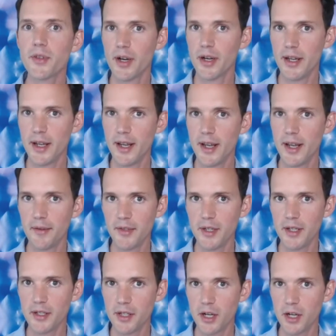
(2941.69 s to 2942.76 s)

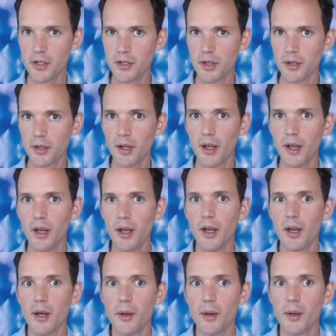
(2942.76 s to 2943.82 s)
EFT session
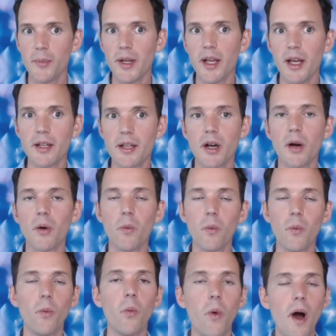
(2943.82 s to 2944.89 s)
because our
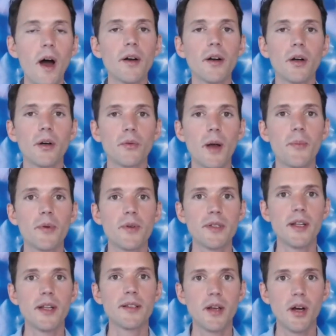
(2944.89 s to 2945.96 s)
water
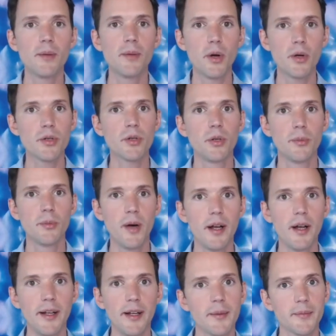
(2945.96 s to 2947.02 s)
represents our emotional
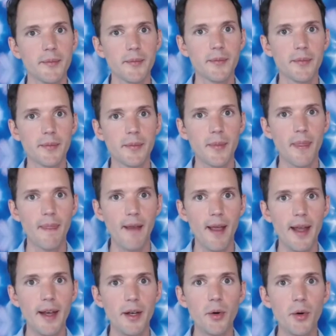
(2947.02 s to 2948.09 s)
body. And
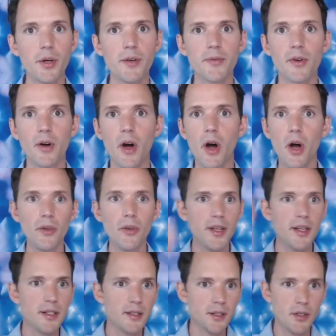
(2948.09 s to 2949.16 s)
in order for all
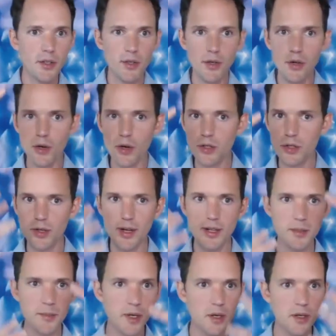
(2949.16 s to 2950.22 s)
these
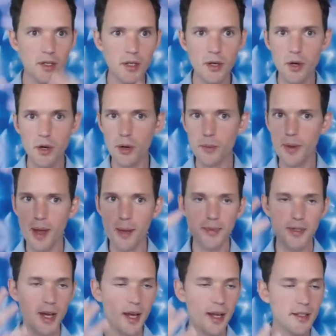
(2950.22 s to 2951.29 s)
neurotransmitters and
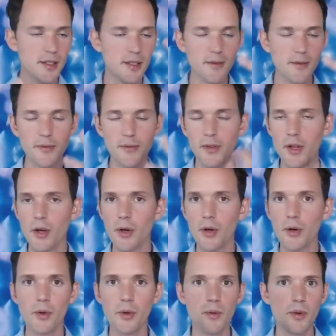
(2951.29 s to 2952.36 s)
neuropeptides to flow
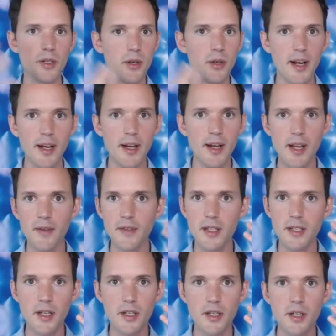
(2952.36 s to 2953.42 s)
when we're doing an EFT
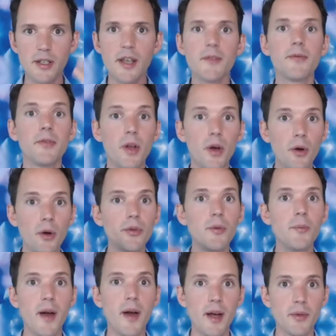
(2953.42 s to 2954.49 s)
session, they flow through
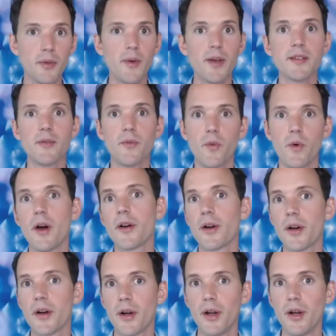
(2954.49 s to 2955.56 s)
pathways of water.
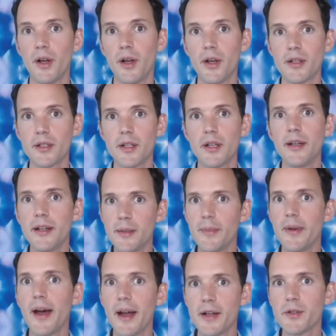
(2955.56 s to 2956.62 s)
So you need to be
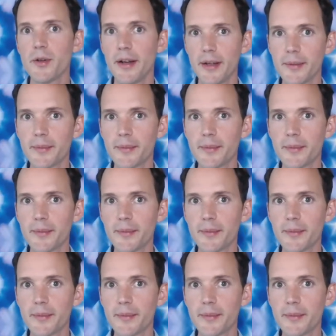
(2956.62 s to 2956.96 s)
hydrated.